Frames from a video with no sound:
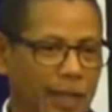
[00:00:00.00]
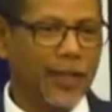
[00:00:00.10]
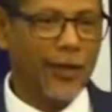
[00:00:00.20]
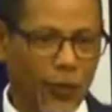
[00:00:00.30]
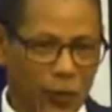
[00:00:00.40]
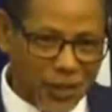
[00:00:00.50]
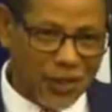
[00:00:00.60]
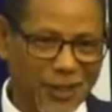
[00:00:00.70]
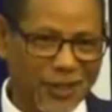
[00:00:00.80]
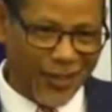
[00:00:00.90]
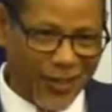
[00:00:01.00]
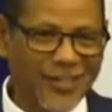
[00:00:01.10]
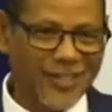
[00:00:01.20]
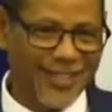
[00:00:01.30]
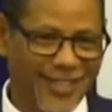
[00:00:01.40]
in the question and
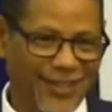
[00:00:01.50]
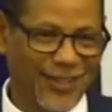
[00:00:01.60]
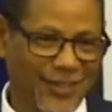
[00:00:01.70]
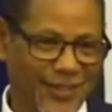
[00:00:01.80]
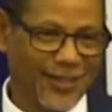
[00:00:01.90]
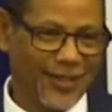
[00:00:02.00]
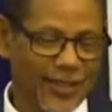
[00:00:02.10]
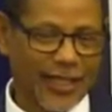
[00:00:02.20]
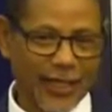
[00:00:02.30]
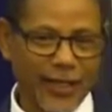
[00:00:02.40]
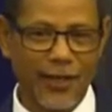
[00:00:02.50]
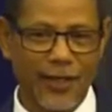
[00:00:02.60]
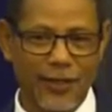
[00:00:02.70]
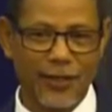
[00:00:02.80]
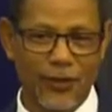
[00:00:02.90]
answer session, because I
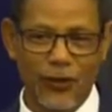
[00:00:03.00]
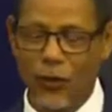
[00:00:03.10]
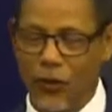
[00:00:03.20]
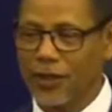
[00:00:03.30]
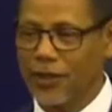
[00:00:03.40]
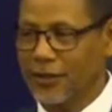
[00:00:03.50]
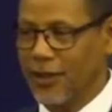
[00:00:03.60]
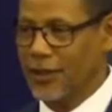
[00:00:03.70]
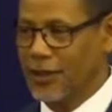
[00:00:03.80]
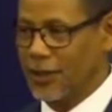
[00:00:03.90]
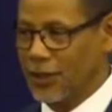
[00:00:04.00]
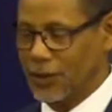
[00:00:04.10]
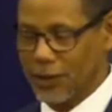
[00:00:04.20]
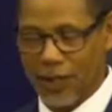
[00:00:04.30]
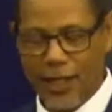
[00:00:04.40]
think the question and answer
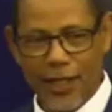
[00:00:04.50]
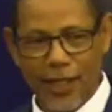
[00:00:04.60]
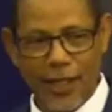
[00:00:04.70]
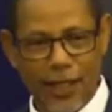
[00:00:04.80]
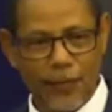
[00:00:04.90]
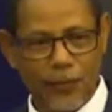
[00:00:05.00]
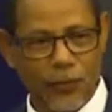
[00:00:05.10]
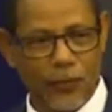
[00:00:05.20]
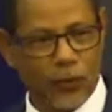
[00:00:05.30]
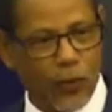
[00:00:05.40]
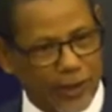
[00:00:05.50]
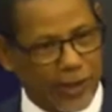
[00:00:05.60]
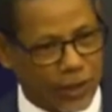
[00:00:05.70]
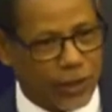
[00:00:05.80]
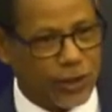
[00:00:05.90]
session was quite
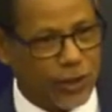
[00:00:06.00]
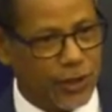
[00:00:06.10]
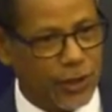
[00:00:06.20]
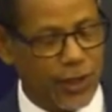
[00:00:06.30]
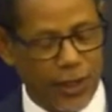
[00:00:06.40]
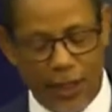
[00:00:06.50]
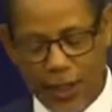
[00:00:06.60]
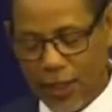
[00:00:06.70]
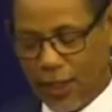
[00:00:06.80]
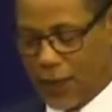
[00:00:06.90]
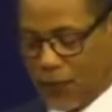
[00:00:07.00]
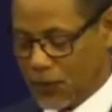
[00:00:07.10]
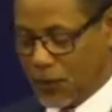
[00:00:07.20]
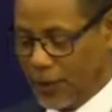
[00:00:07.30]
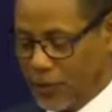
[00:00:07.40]
rich.
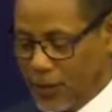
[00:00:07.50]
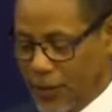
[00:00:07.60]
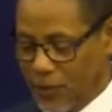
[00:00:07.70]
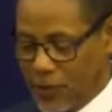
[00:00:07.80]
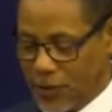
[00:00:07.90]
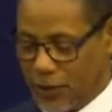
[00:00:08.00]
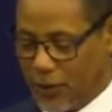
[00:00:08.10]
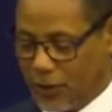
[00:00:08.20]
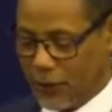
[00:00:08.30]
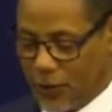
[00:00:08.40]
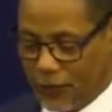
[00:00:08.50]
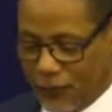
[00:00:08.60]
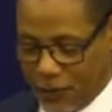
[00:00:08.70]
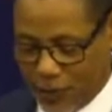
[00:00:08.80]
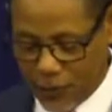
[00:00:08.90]
So let me start with the
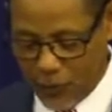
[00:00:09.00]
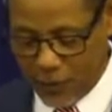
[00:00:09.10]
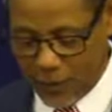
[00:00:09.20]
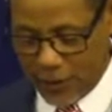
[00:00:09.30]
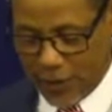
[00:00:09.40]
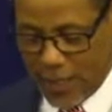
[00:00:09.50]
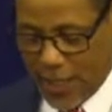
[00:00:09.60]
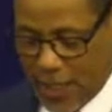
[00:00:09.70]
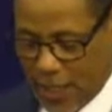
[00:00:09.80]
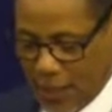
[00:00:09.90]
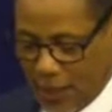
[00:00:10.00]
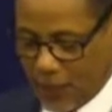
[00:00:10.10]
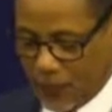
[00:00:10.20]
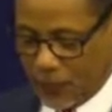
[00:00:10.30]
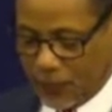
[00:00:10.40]
first one
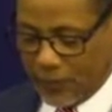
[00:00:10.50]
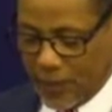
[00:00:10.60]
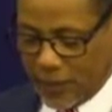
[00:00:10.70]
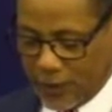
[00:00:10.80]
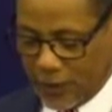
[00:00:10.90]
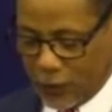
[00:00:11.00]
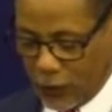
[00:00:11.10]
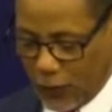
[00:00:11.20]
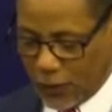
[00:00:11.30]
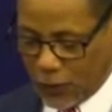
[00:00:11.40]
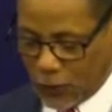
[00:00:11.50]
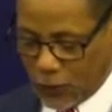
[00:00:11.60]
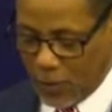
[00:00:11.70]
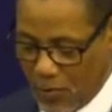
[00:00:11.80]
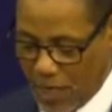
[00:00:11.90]
that he said during his
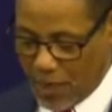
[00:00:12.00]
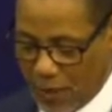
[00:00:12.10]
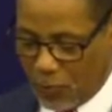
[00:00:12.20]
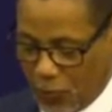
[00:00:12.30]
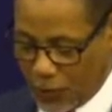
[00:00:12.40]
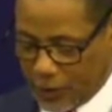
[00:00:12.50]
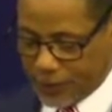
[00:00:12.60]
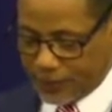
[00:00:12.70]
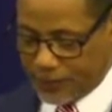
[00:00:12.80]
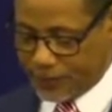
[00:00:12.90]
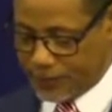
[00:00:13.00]
talk. He made the point